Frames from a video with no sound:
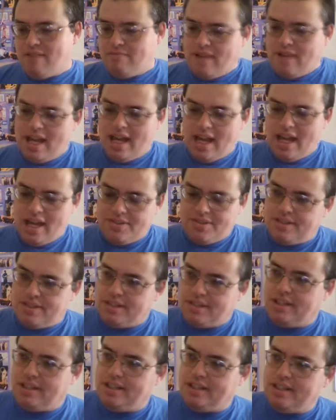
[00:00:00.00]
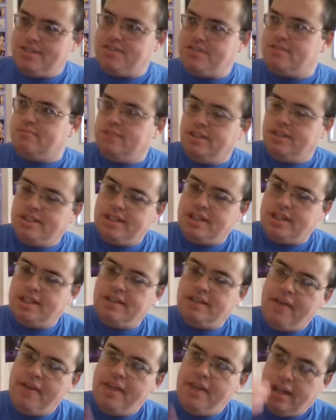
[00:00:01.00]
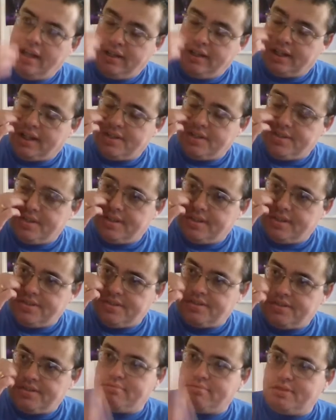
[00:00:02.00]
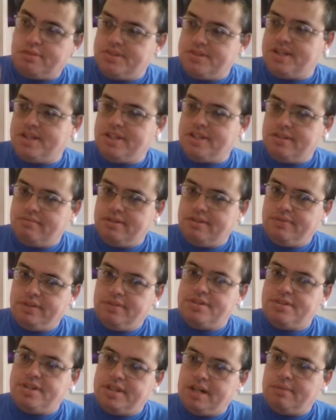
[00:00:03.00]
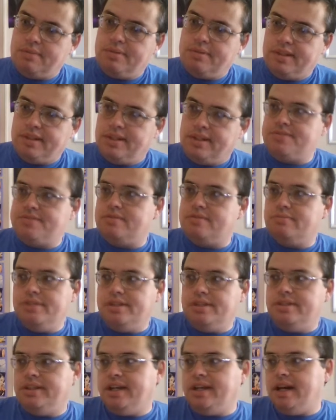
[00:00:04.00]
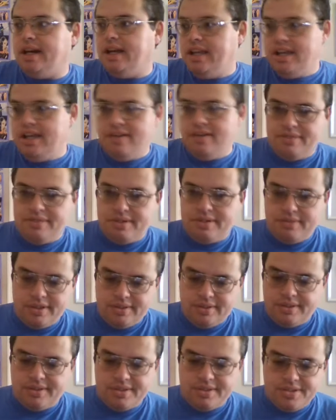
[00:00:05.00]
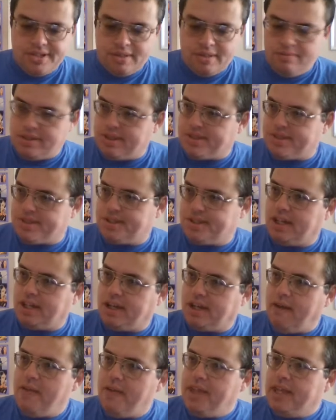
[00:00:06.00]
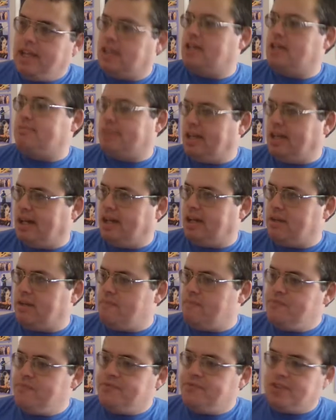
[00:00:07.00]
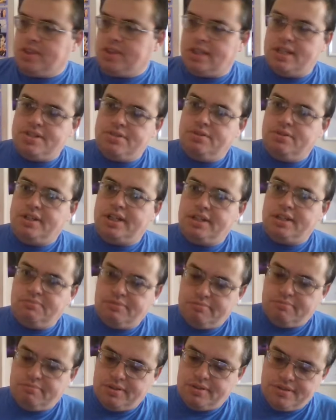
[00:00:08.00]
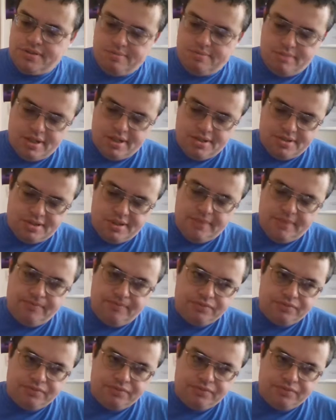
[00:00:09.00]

Yes, and you hear Lisa and Wendy again. Like I said, this is a Prince and the Revolution album, and Lisa and Wendy are everywhere on this album. They're singing, they're playing, they're joining in with Prince, basically.